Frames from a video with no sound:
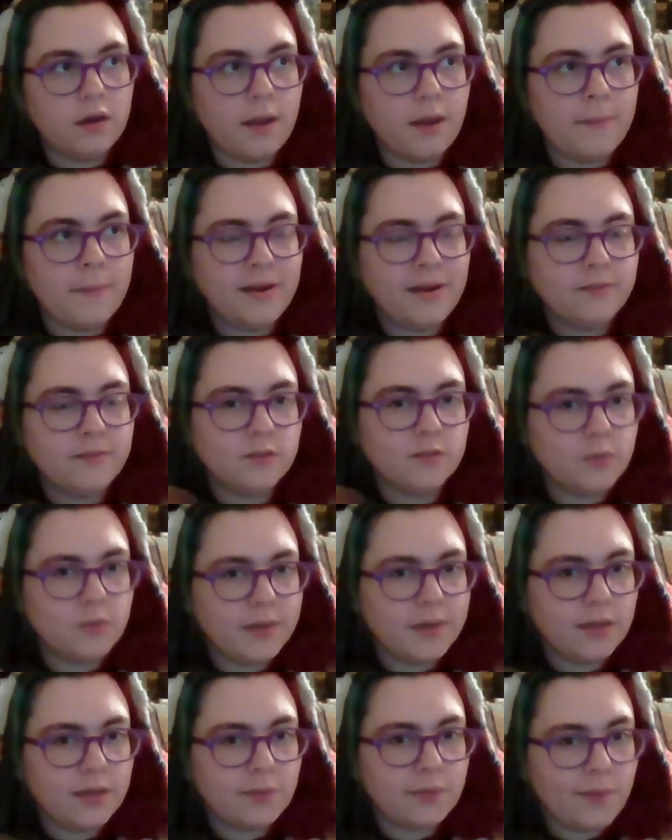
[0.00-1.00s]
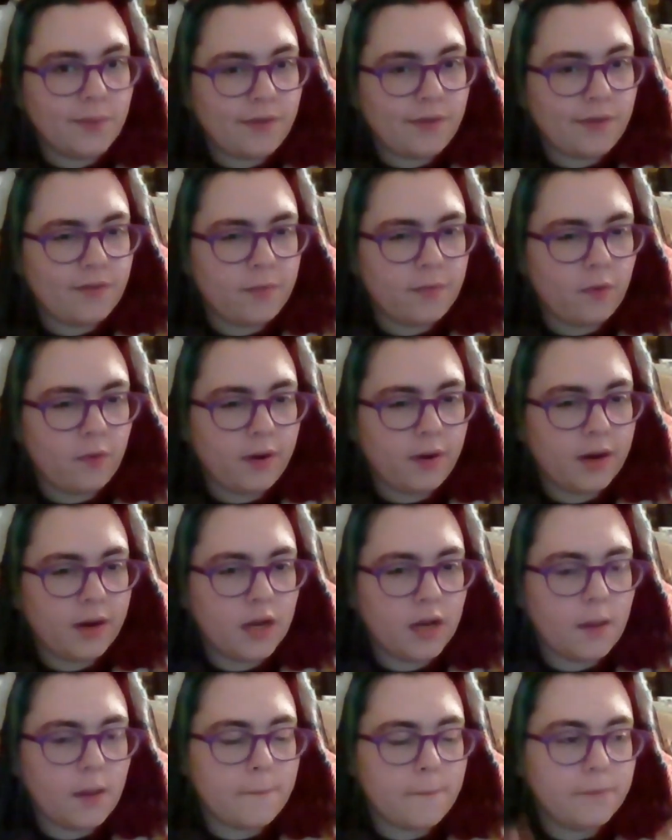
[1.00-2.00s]
I might have to tweak it throughout
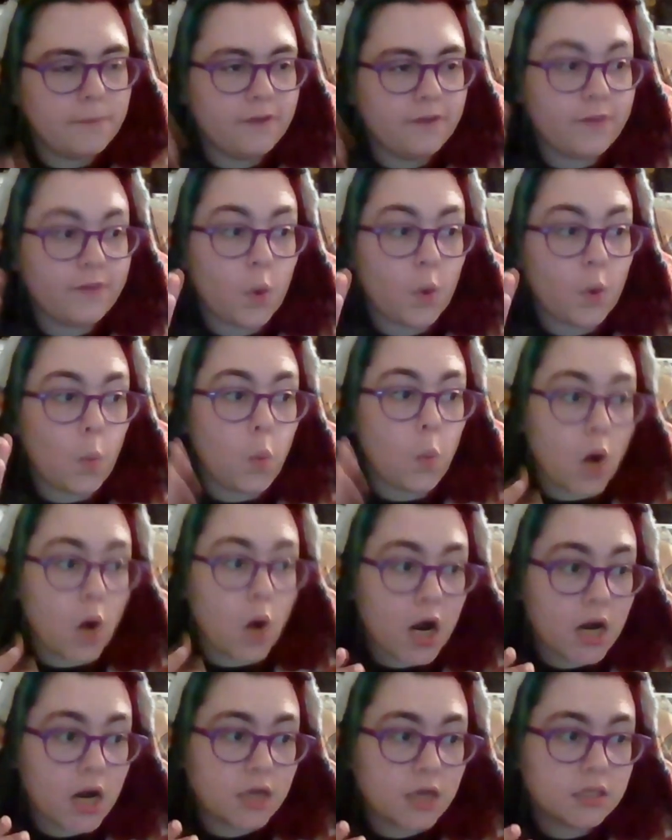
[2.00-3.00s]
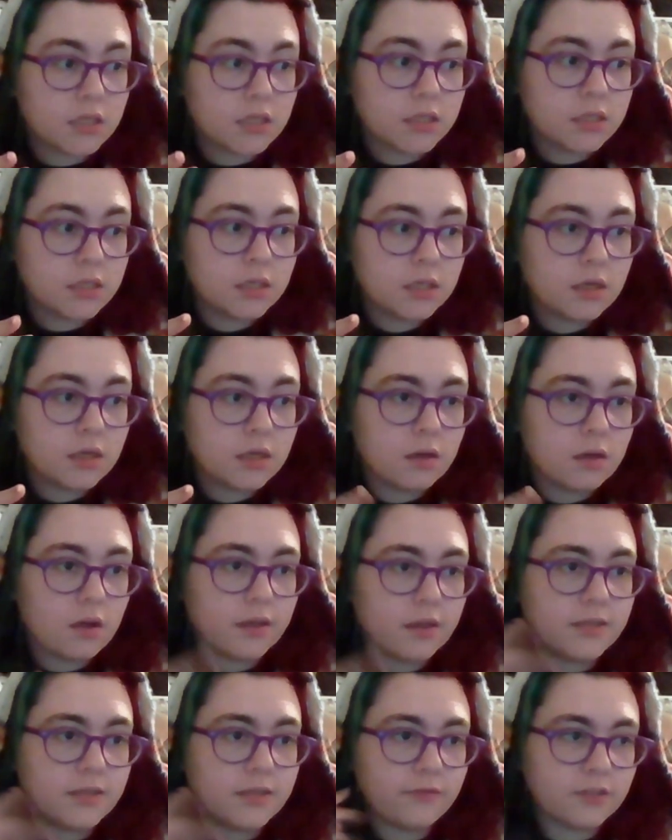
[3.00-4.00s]
February, but if it works,
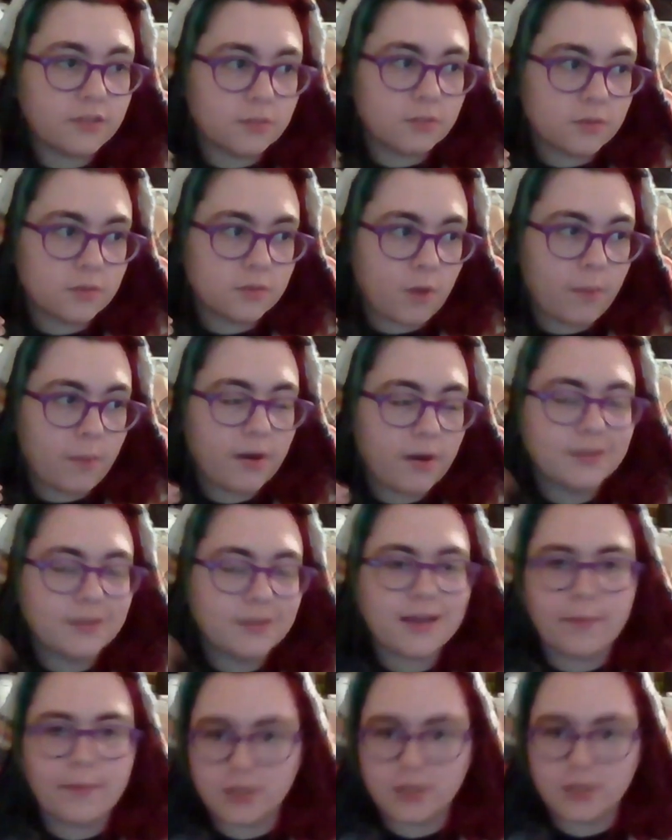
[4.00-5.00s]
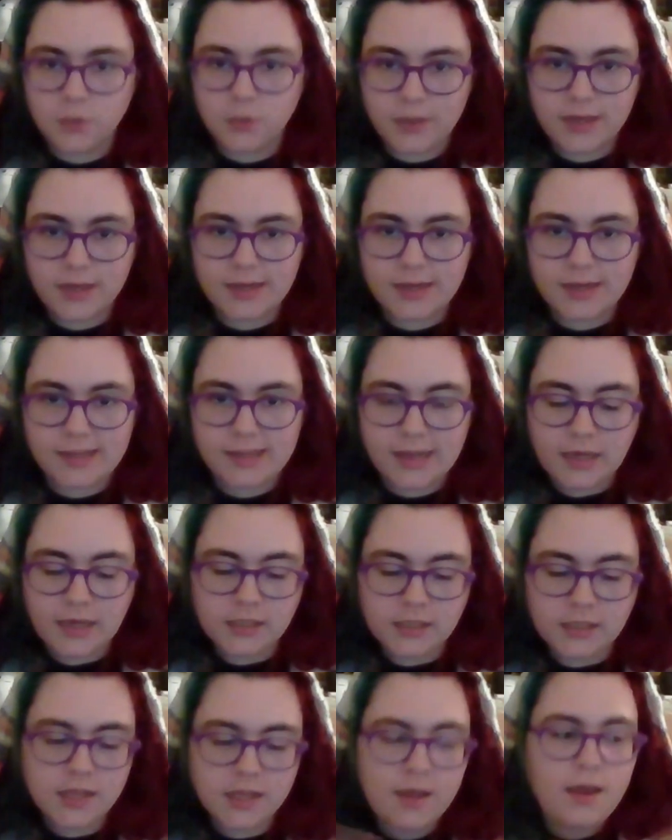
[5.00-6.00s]
except for some small parts, I might tweak it at the
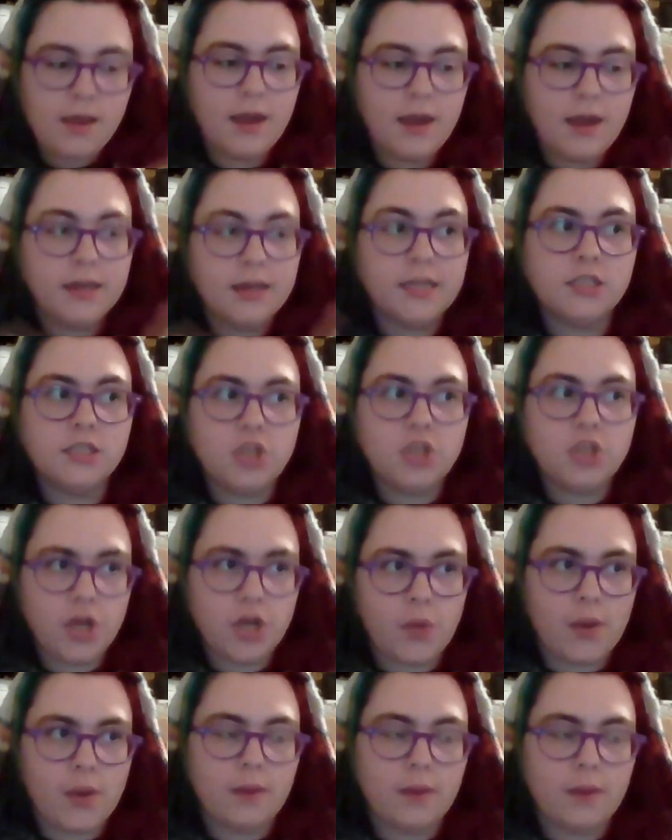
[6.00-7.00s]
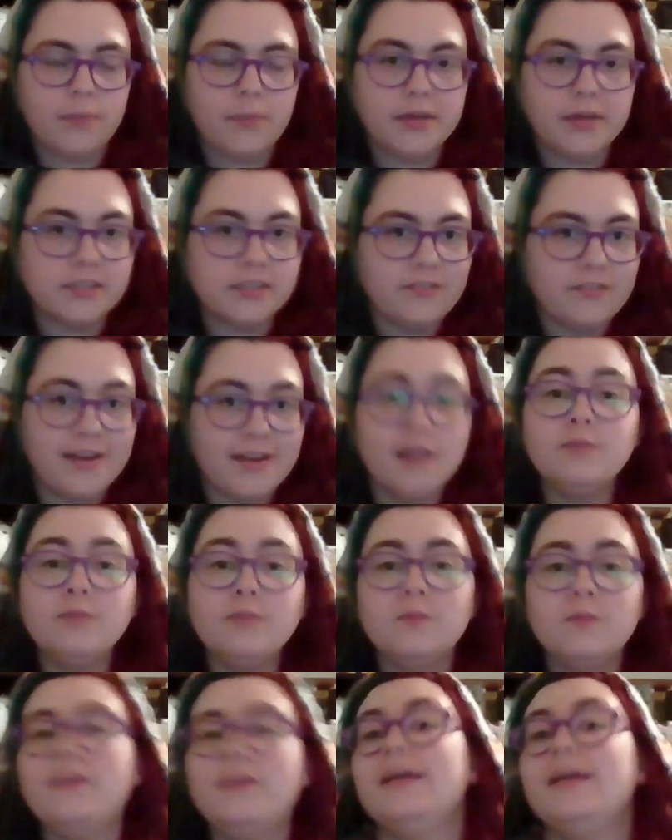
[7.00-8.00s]
end and continue it, because if it
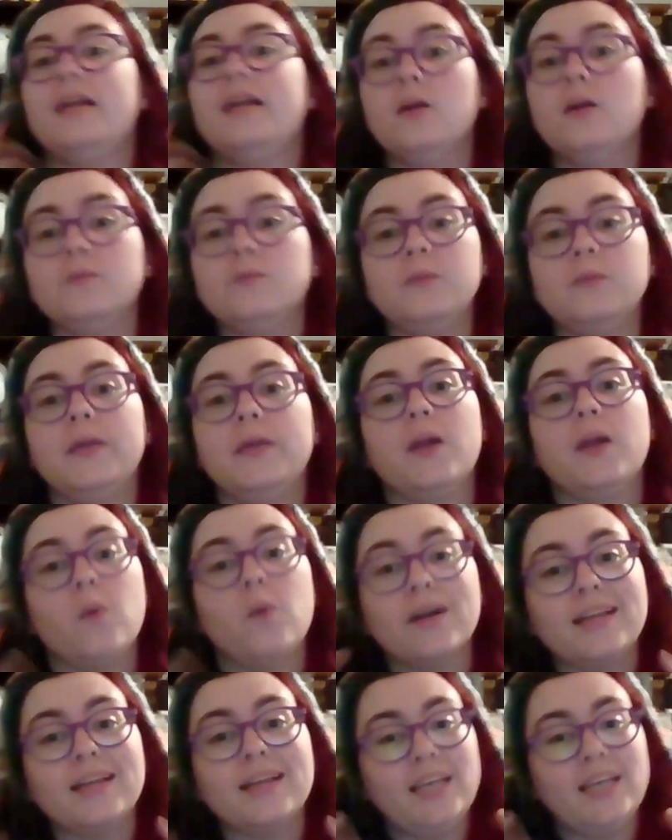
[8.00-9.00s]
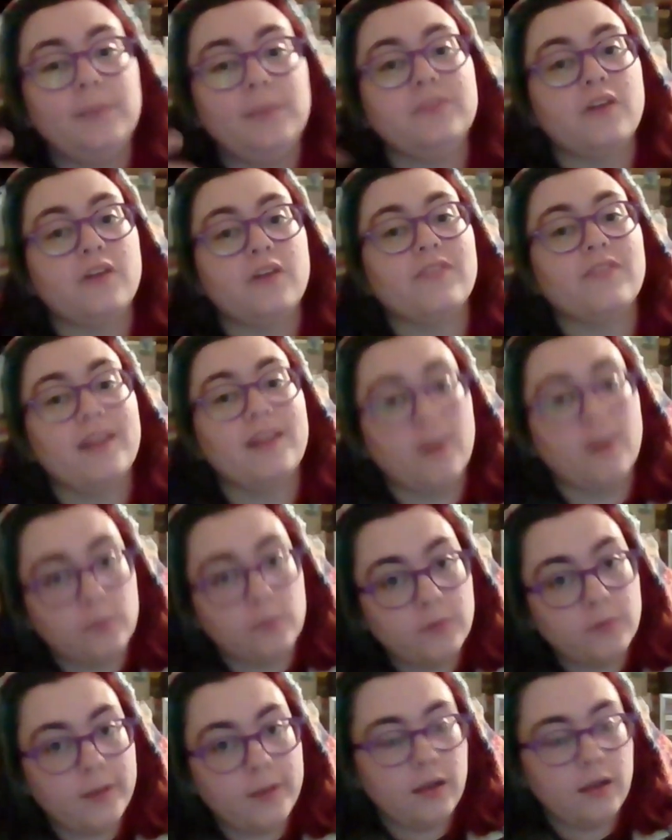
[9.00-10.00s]
helps me, it helps me, and I want to keep stuff that
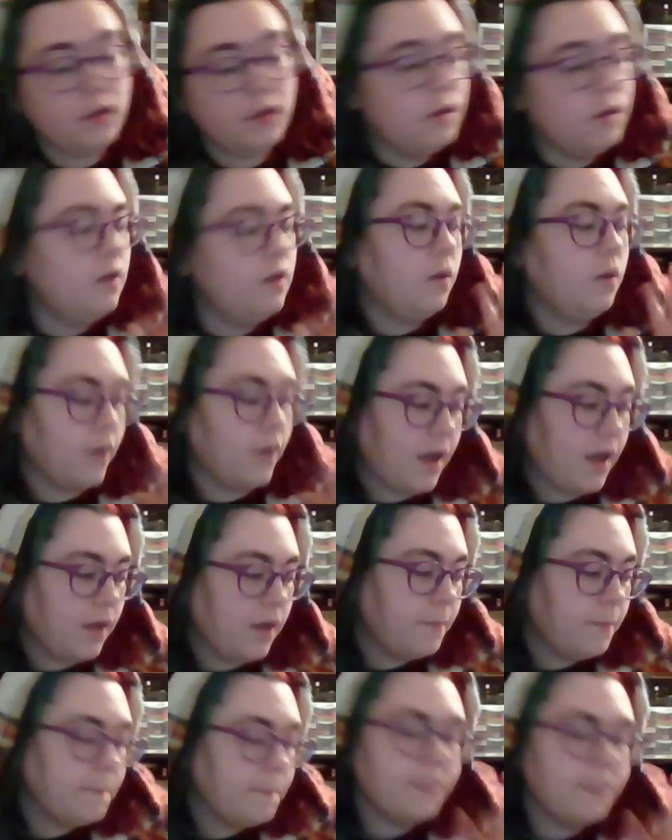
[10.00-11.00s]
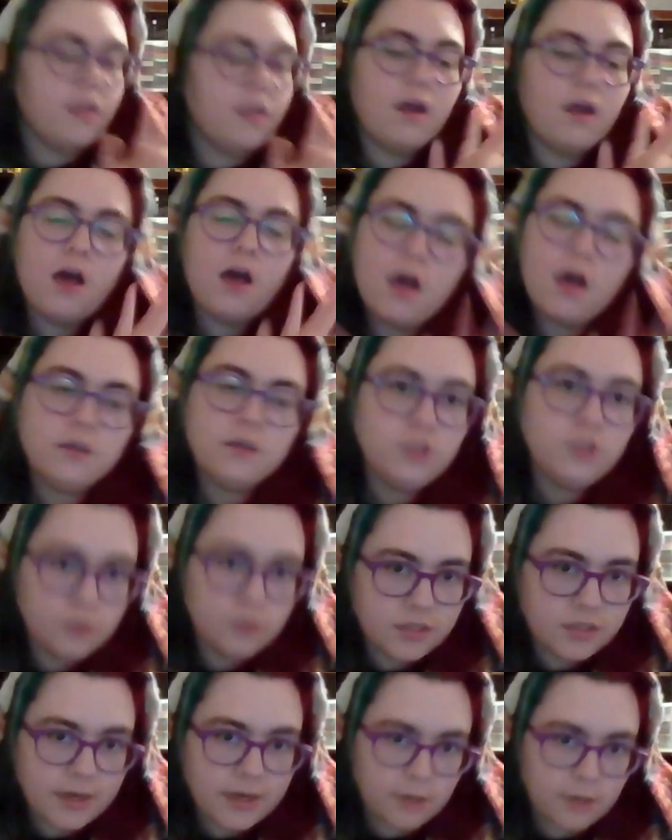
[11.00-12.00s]
helps me. Okay, on to
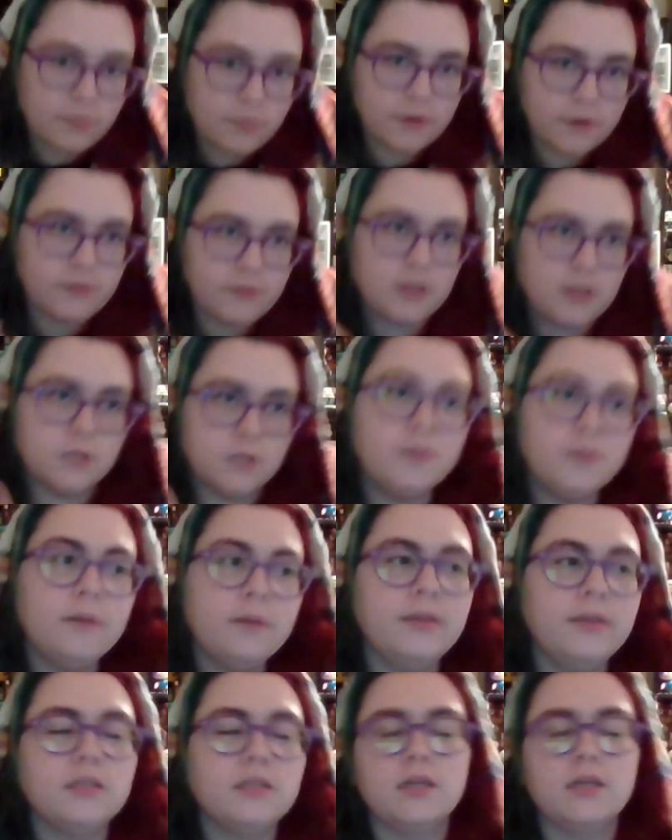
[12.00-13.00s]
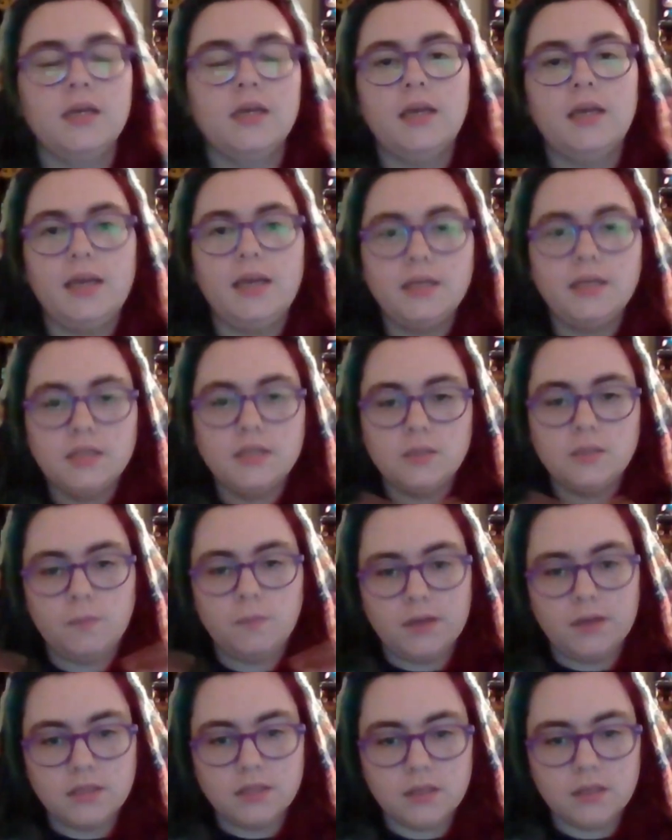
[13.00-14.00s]
second part of the experiment. It is
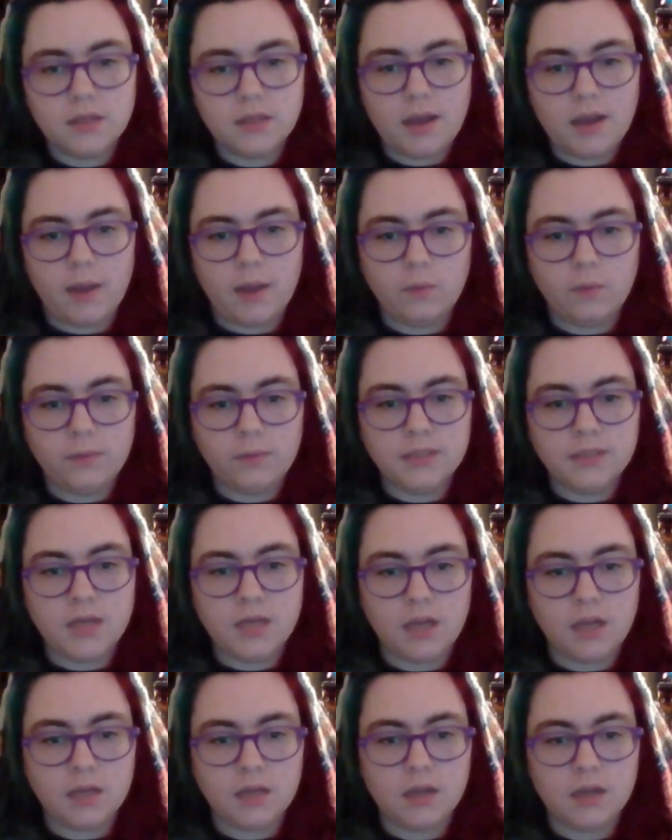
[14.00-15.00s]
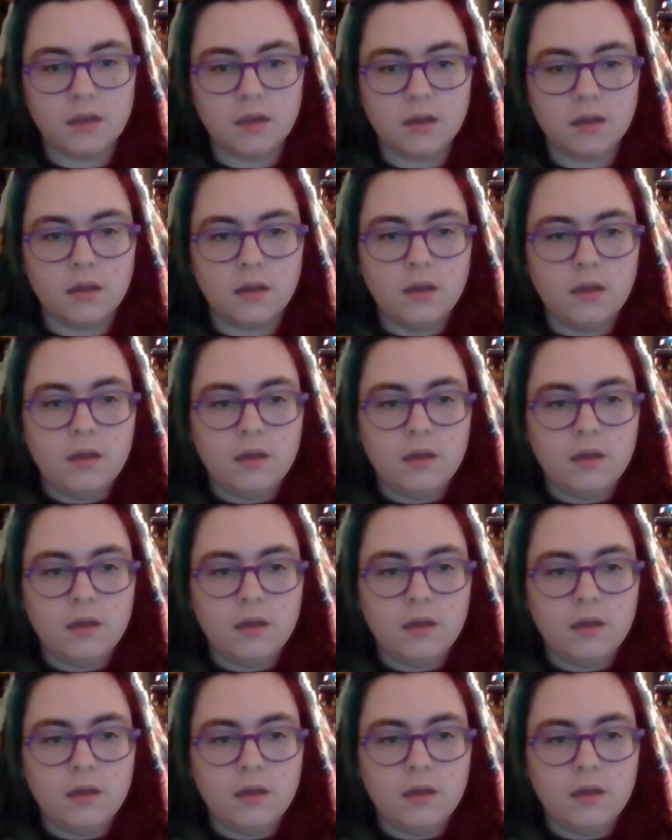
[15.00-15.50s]
basically, I will be taking,